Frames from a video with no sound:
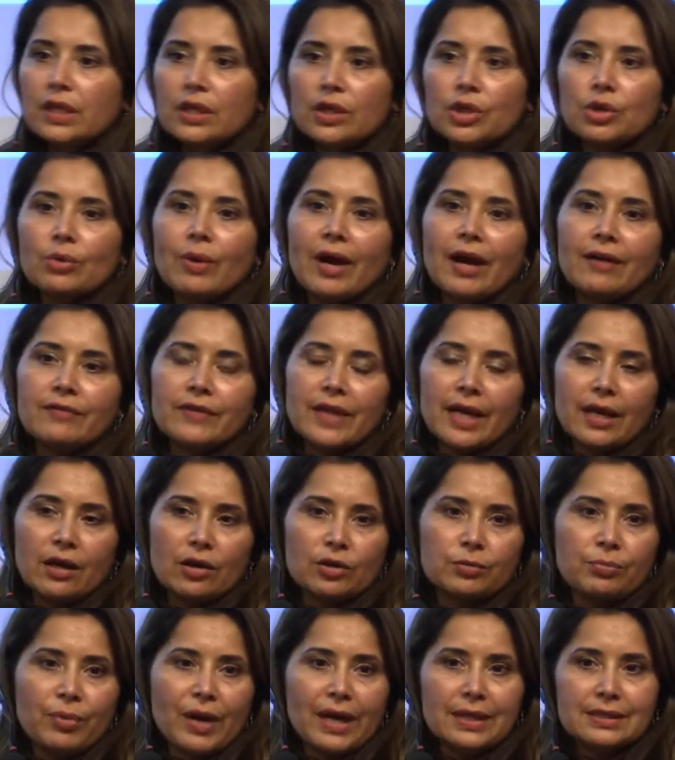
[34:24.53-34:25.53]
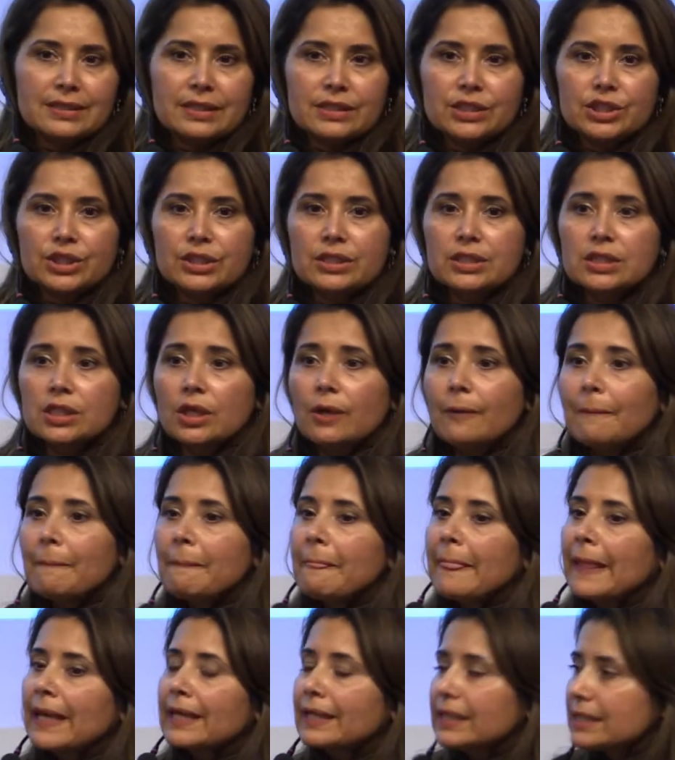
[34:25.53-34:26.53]
You have the health practitioners. So
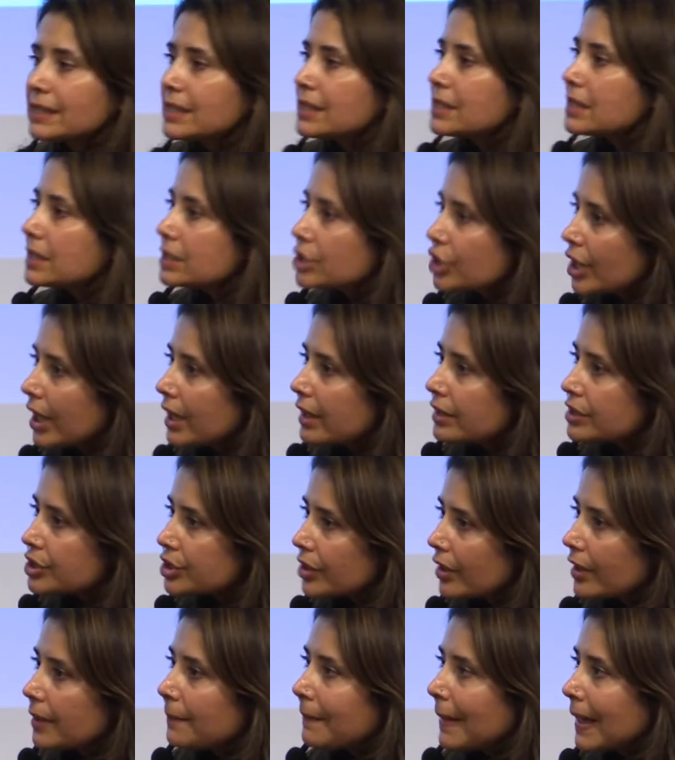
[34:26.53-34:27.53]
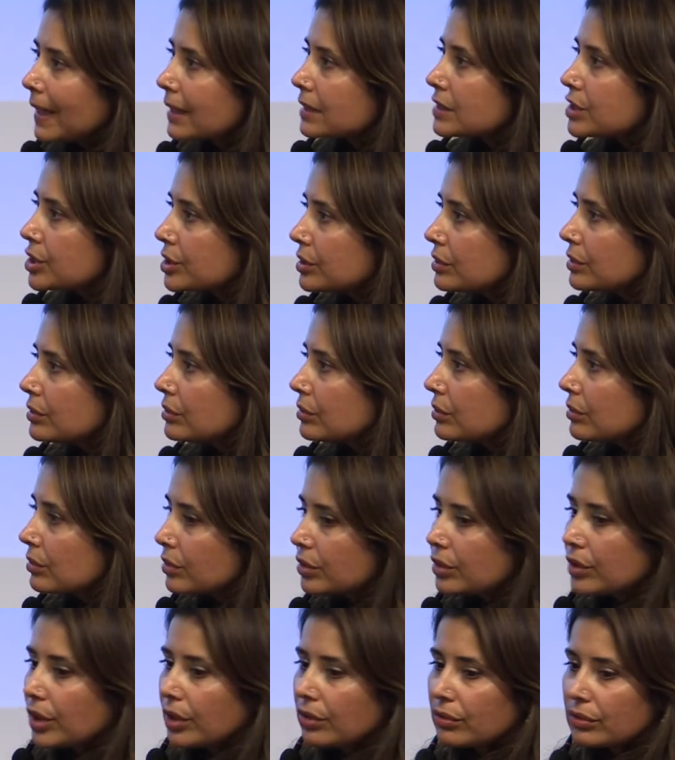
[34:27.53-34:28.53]
this is the challenge going back to,
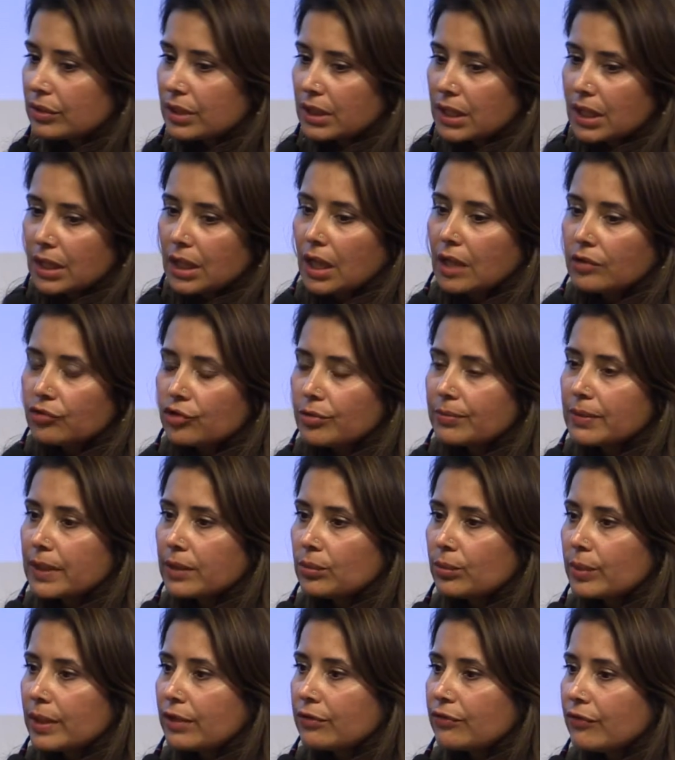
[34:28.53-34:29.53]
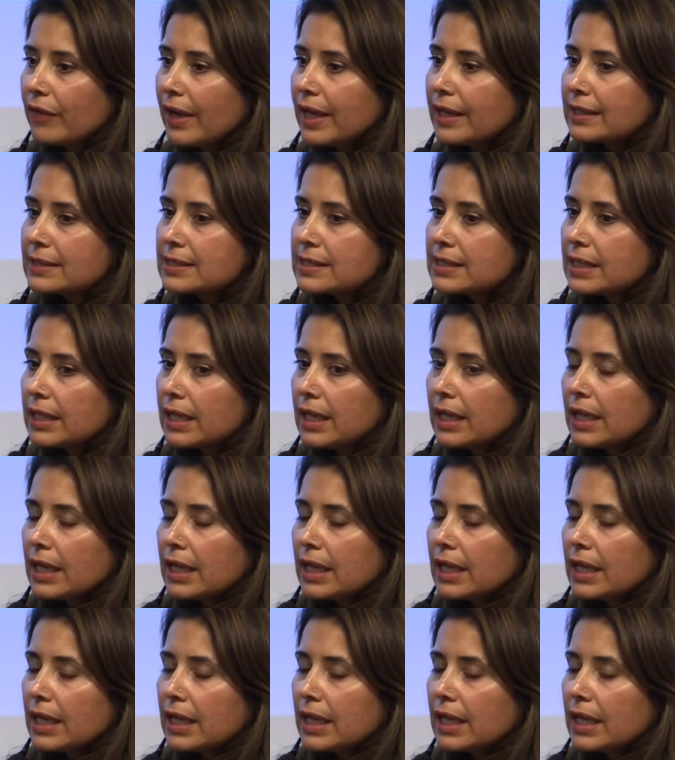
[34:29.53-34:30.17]
you know, the conundrum that we face.